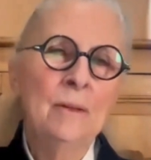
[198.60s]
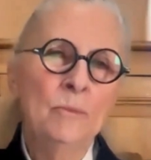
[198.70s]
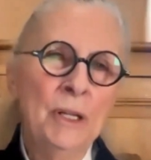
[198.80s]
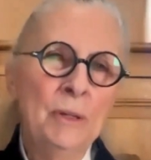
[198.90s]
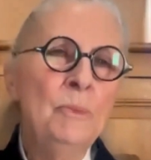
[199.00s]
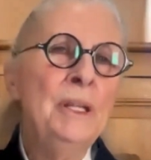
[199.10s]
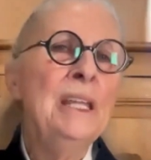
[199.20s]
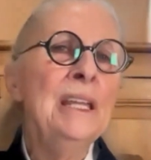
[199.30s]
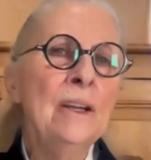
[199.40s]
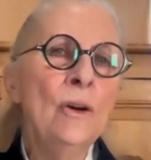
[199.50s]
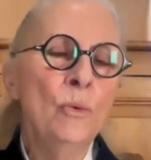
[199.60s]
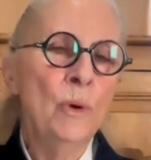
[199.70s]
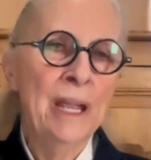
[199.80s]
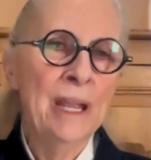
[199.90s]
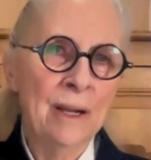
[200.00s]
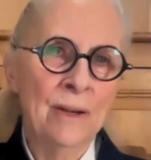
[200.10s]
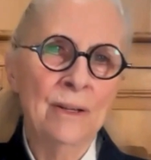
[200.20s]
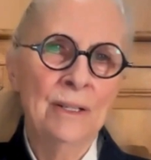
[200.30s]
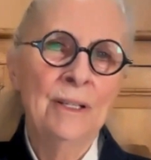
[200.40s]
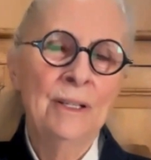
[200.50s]
but being aware,
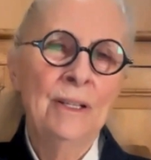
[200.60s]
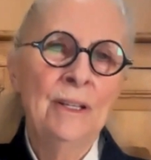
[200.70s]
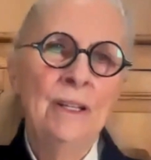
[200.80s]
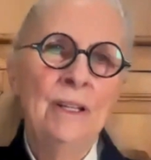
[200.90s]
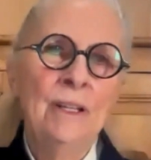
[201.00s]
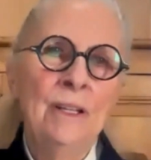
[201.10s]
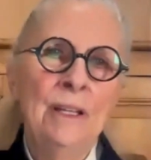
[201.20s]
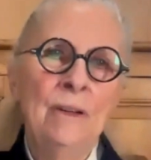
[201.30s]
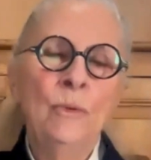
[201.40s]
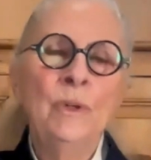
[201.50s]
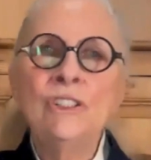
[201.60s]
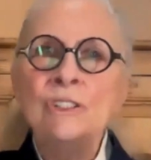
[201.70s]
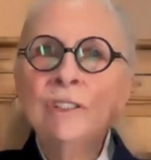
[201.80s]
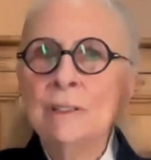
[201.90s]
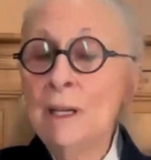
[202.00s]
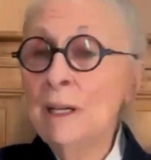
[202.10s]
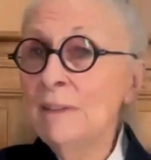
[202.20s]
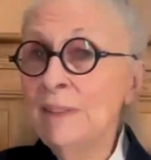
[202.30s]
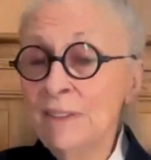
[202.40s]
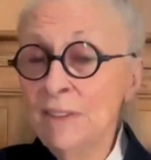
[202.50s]
which is,
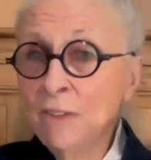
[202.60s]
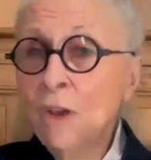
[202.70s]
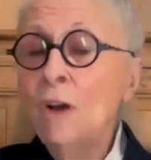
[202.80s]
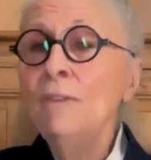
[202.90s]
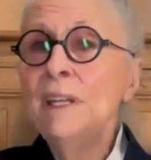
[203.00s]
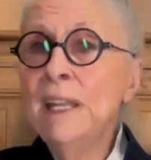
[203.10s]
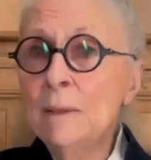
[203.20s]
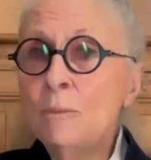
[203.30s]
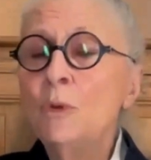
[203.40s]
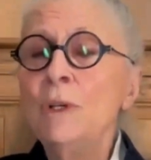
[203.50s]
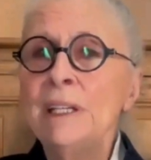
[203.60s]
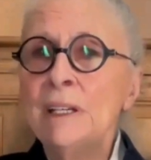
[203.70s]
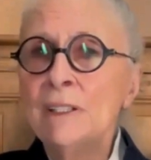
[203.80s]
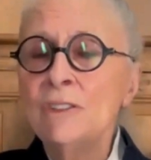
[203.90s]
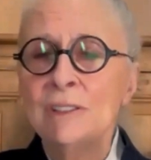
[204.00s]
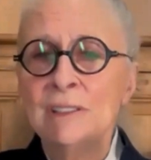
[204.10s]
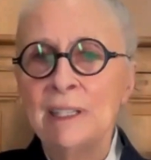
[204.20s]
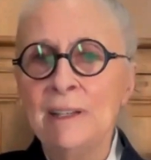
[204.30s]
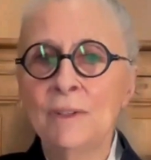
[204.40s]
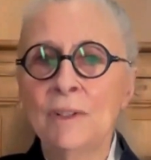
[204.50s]
this is often at a preconscious
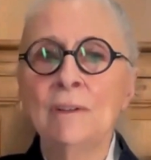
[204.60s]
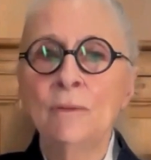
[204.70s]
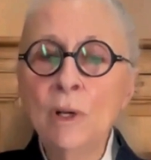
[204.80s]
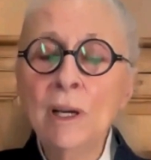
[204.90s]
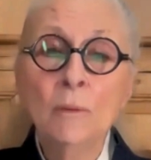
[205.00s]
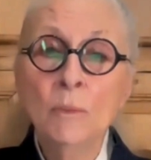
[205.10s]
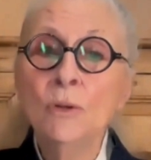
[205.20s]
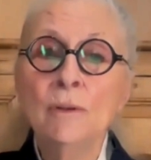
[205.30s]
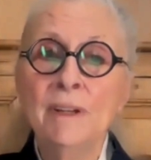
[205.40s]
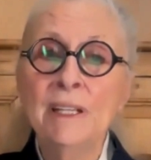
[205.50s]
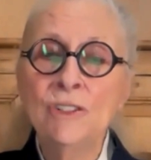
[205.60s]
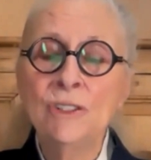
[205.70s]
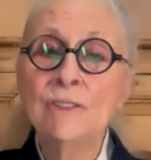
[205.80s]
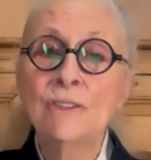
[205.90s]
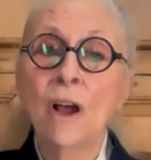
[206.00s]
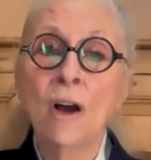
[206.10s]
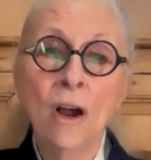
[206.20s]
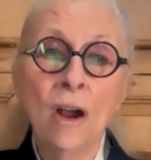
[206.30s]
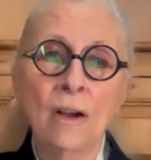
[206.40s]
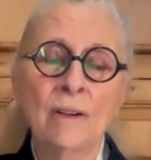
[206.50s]
level of what our motivations
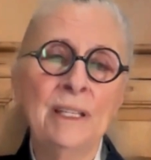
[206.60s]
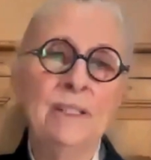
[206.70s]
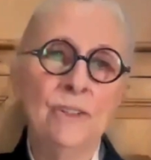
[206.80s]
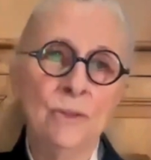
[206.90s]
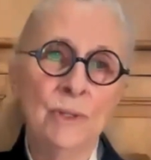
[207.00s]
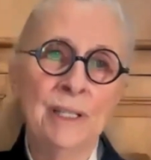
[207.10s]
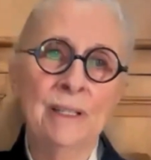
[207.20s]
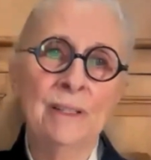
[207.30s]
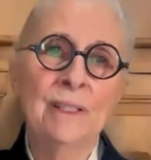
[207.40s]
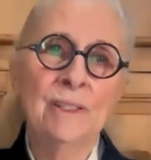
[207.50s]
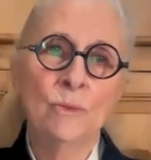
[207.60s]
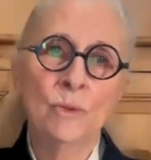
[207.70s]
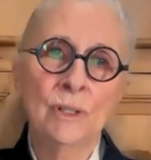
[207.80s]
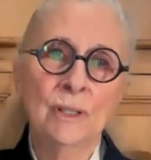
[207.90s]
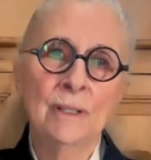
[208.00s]
are in doing this work.